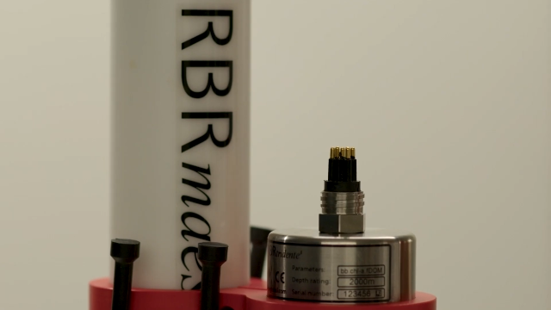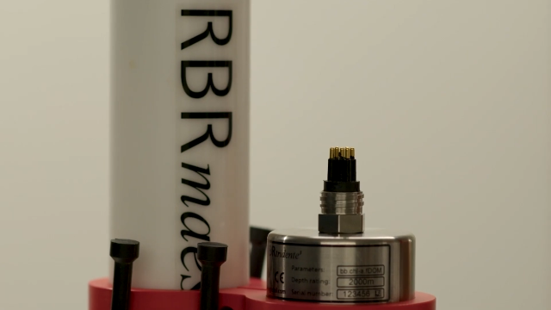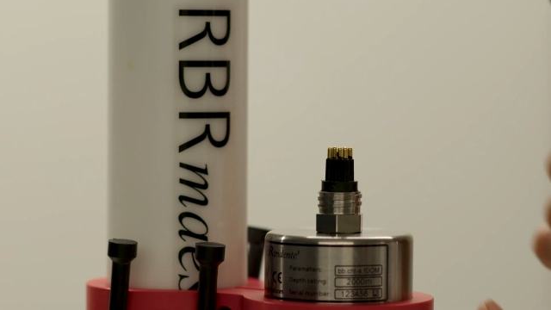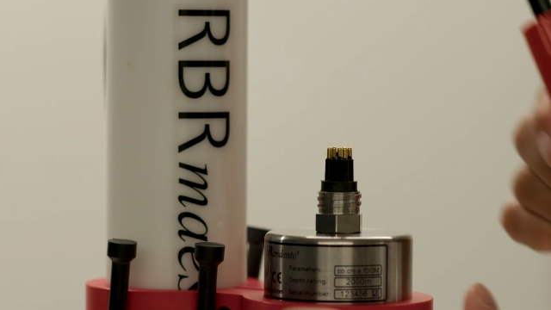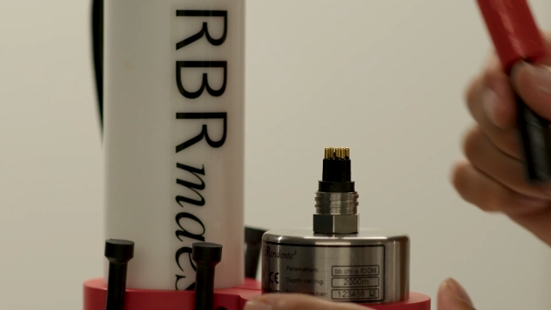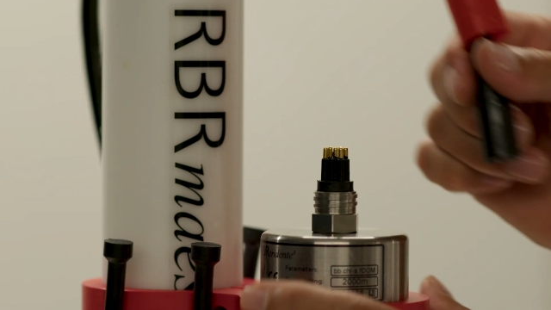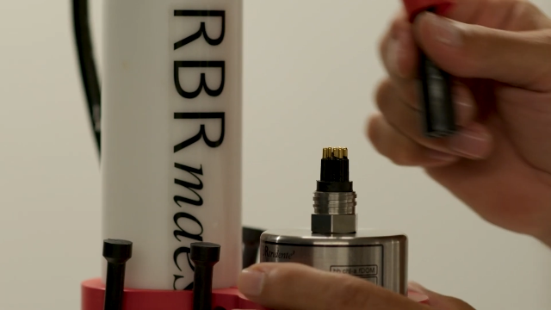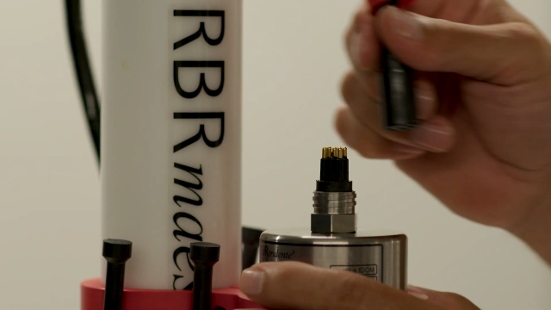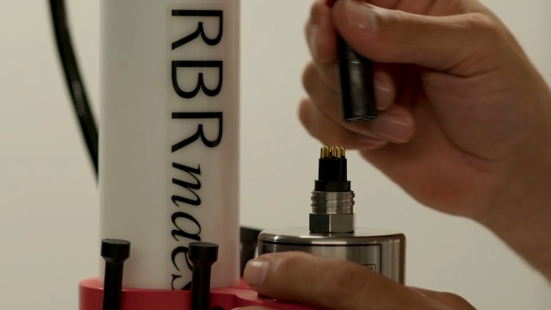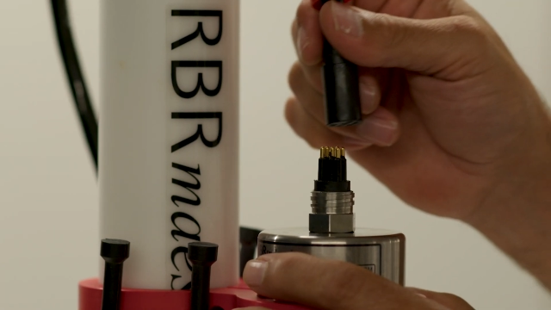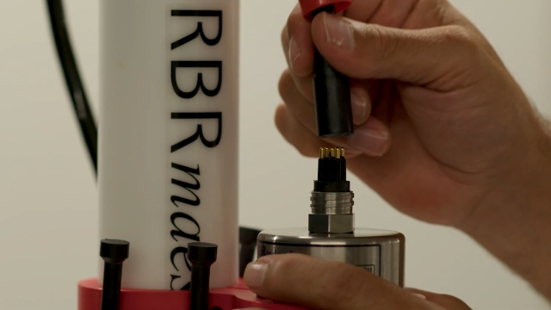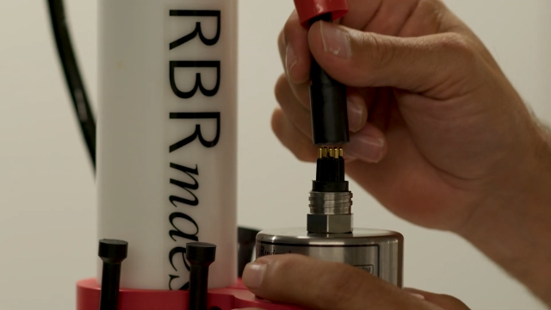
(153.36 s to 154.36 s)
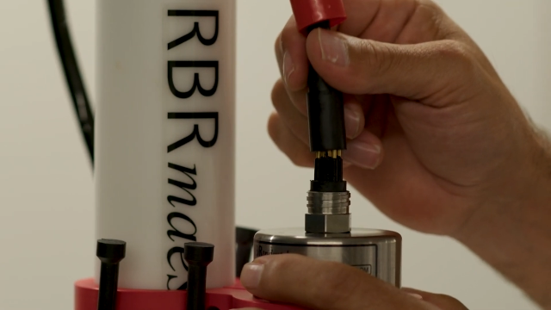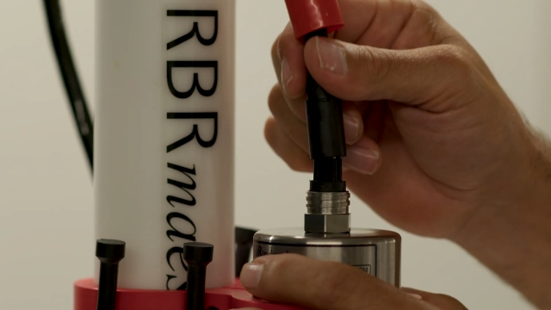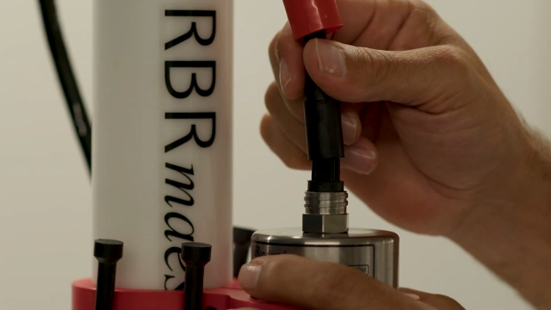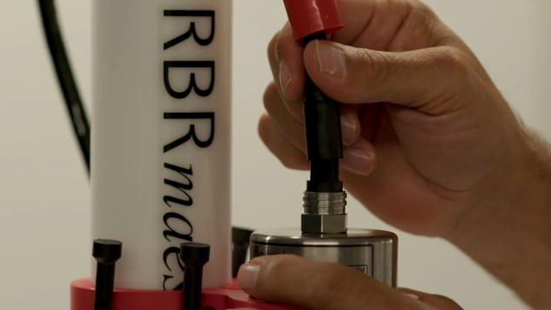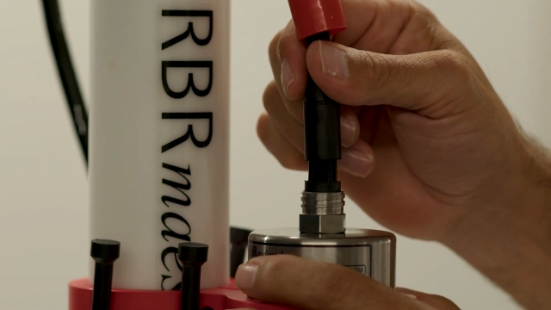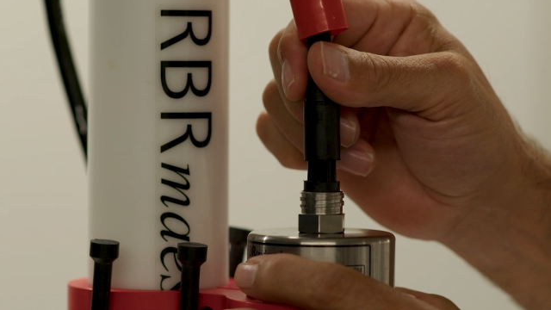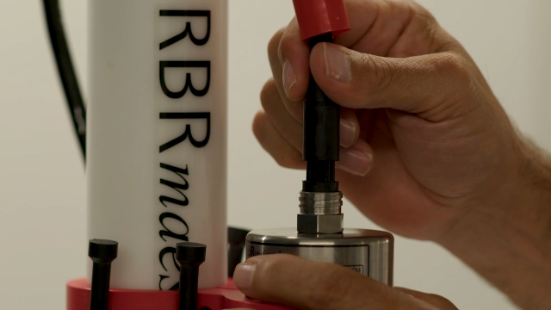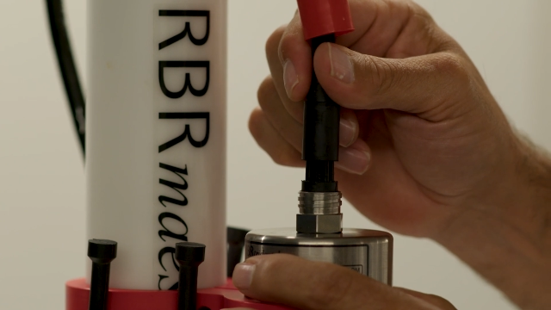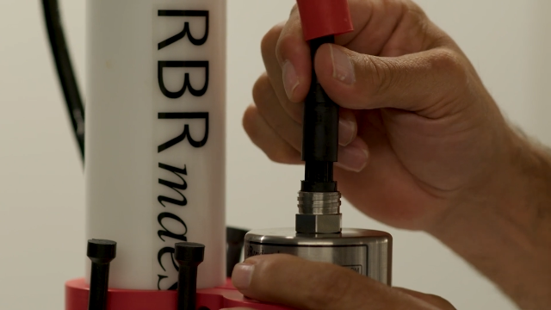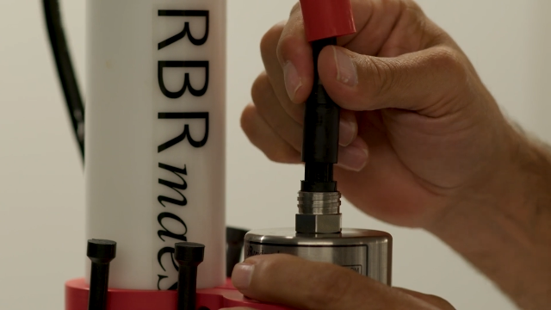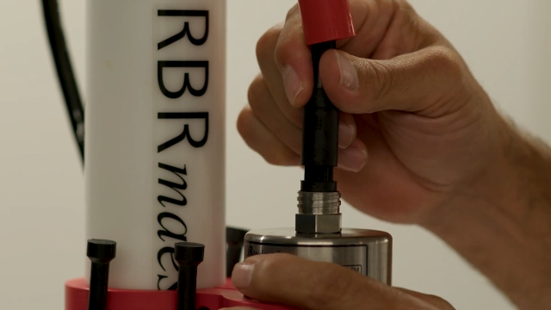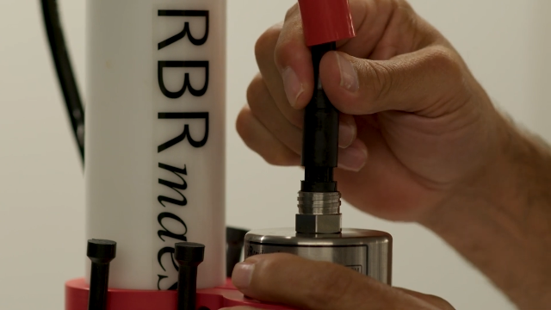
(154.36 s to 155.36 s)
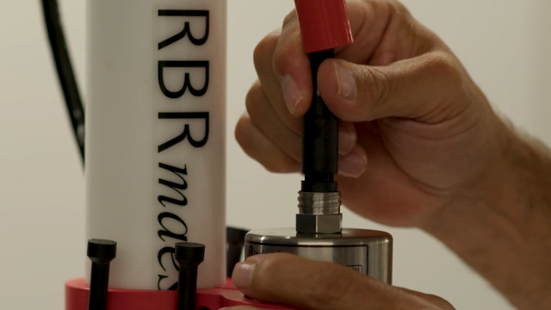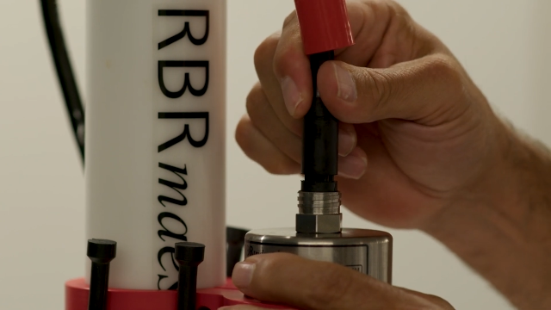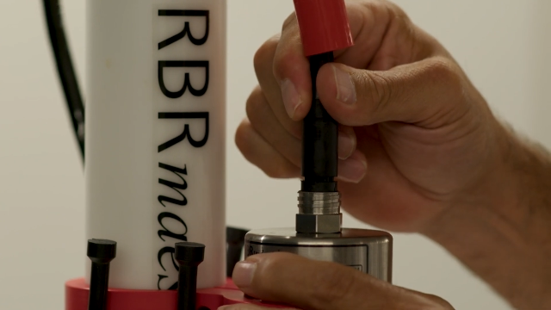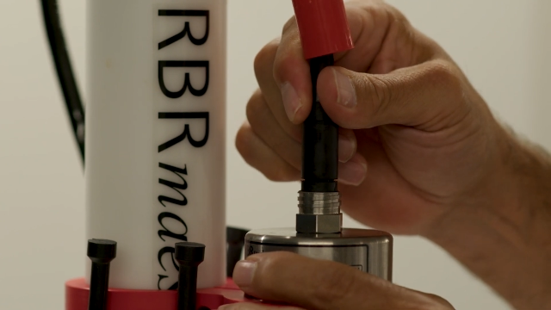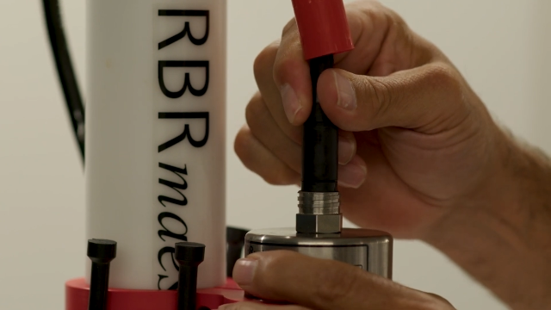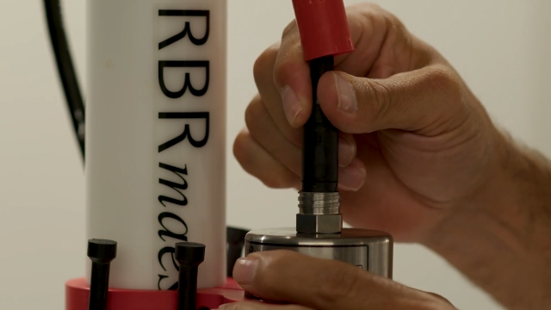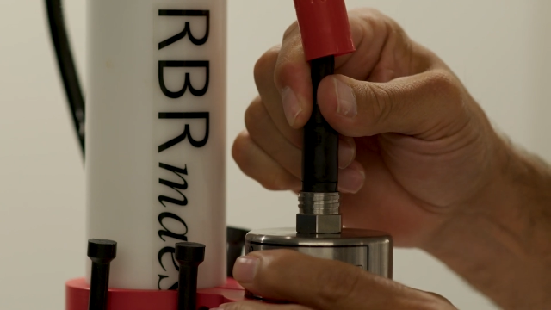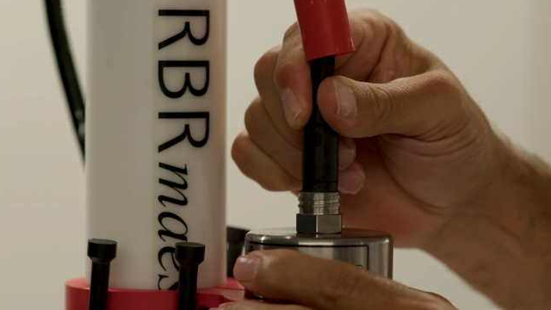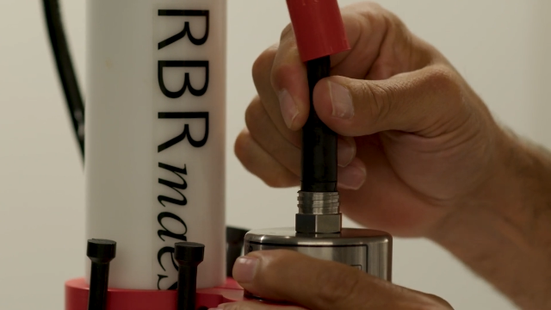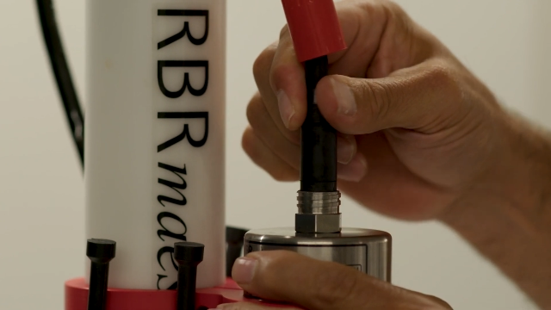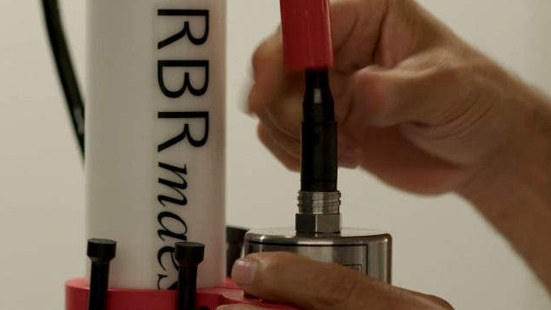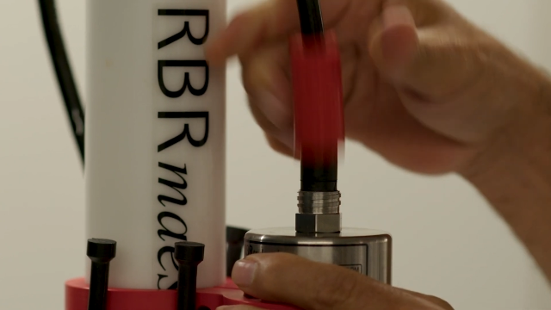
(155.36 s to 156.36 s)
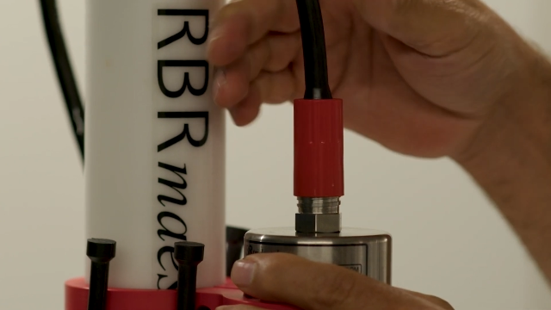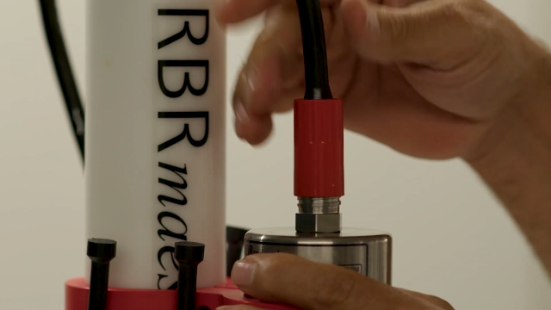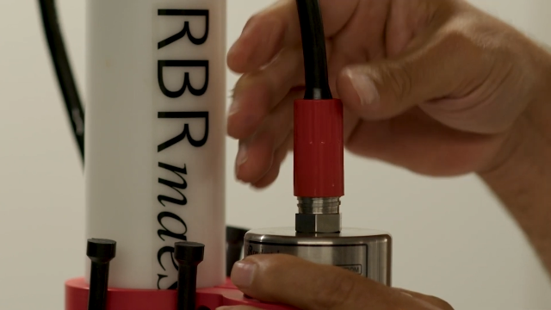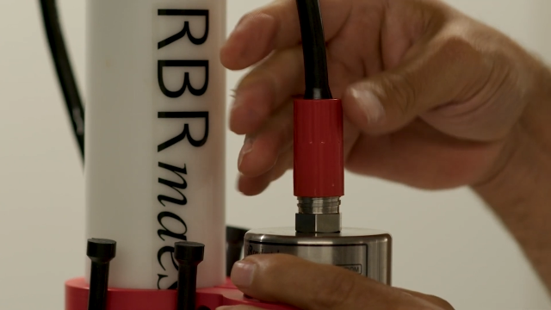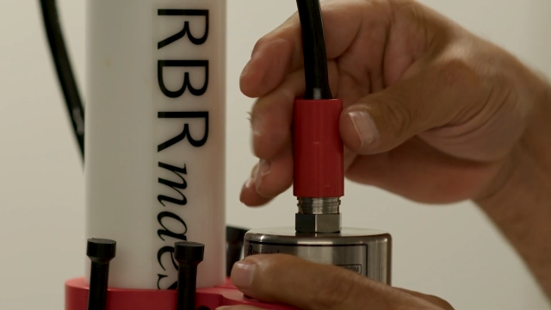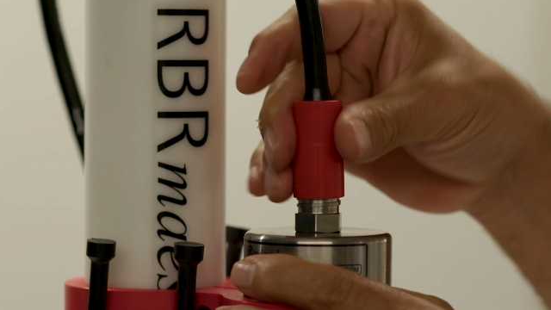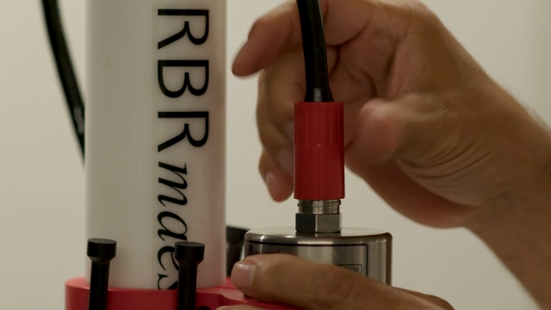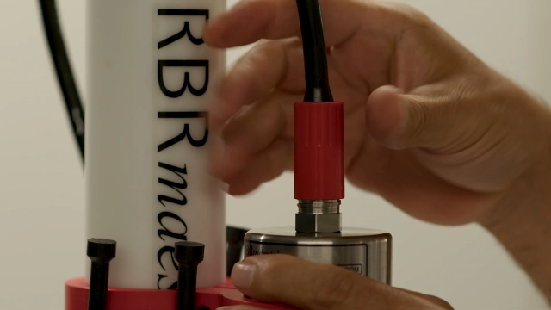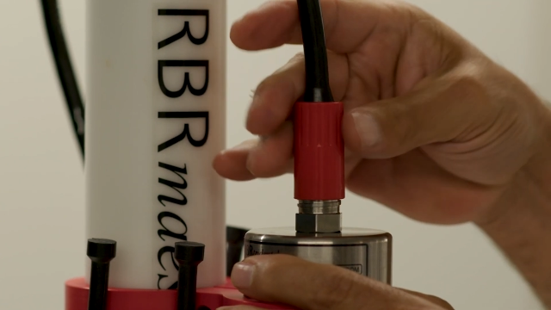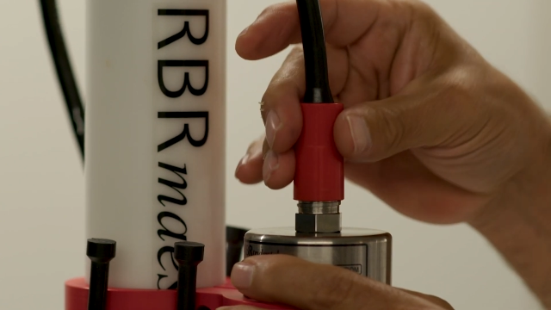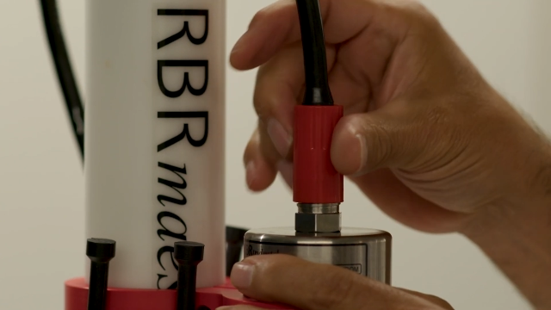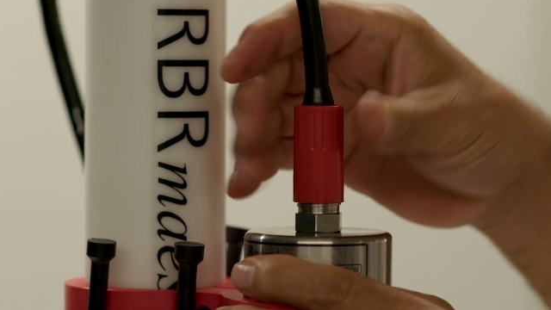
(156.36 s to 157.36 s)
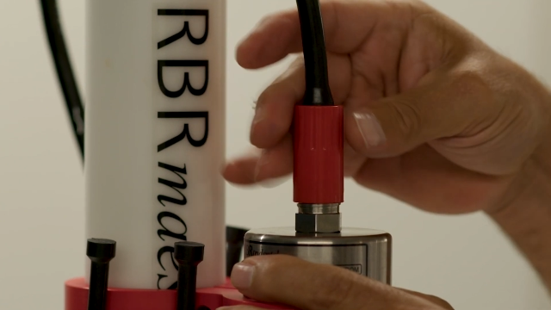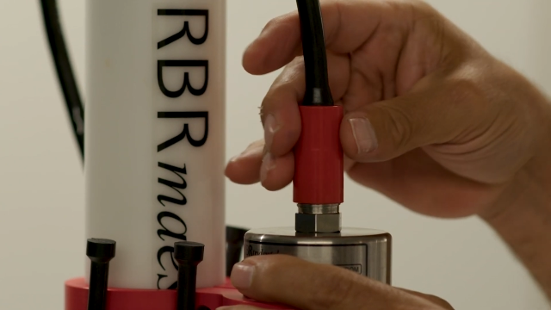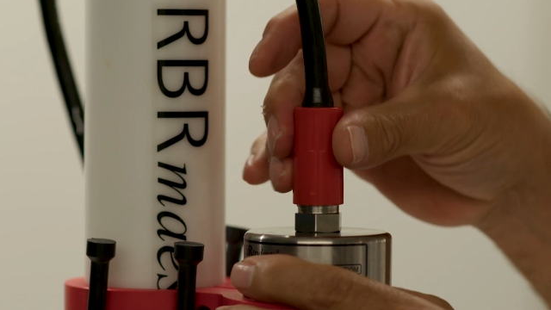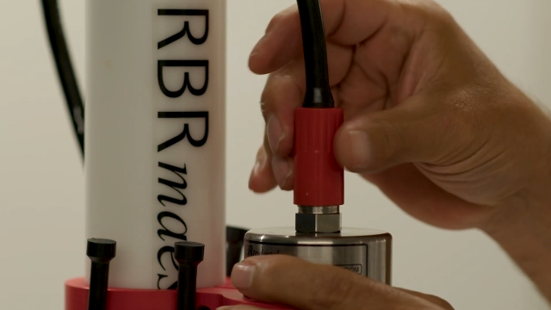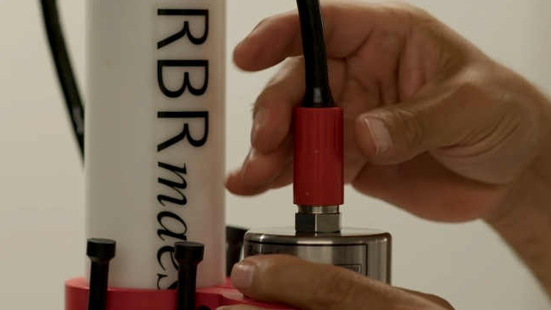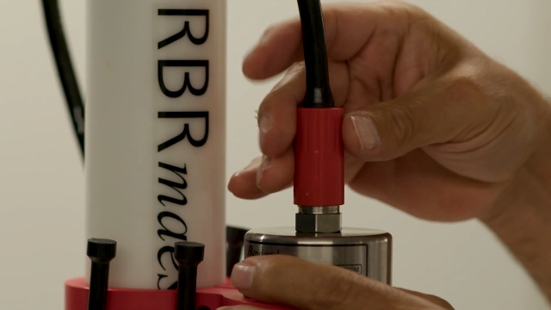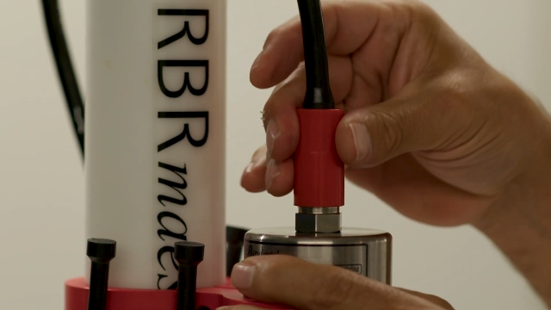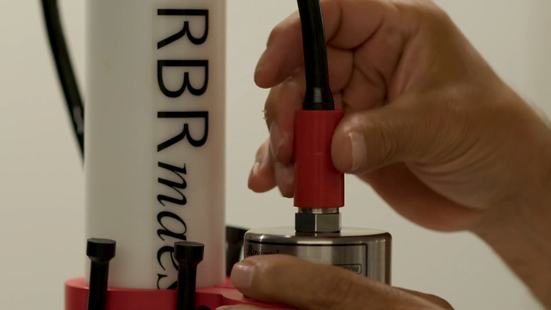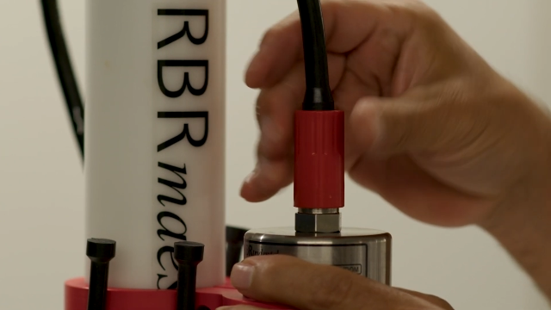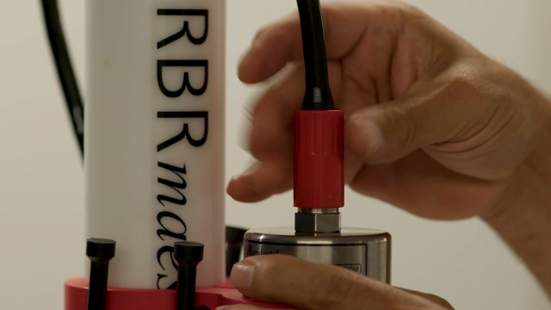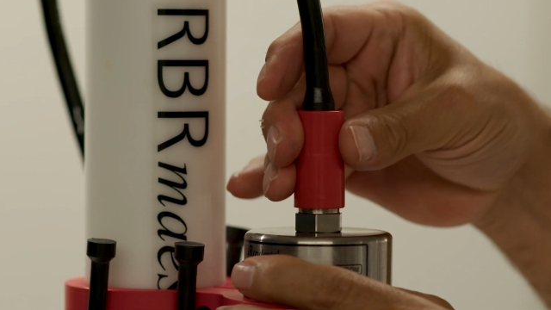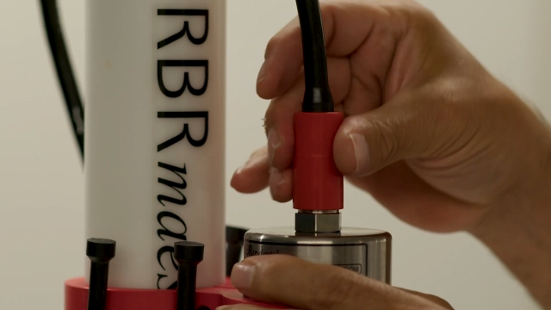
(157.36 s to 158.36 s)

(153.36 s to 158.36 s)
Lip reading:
(no speaker visible)